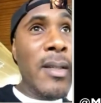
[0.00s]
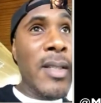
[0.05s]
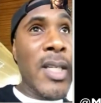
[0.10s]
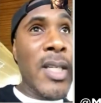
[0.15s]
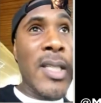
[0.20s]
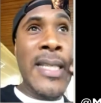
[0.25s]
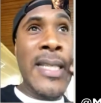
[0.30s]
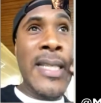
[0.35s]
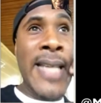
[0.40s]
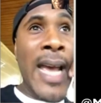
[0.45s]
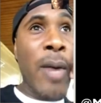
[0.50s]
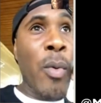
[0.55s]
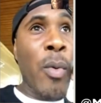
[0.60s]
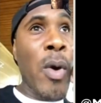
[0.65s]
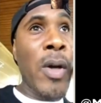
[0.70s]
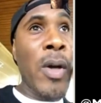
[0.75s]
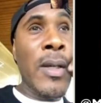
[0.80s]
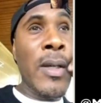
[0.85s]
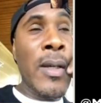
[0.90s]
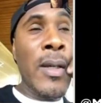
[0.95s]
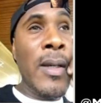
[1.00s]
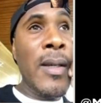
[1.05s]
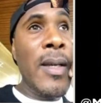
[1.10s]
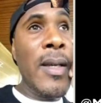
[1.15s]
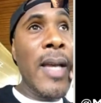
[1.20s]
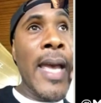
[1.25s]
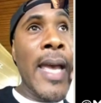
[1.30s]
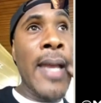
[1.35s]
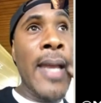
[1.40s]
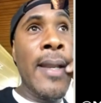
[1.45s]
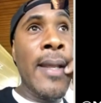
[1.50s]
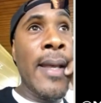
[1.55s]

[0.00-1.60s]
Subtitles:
Just networking, and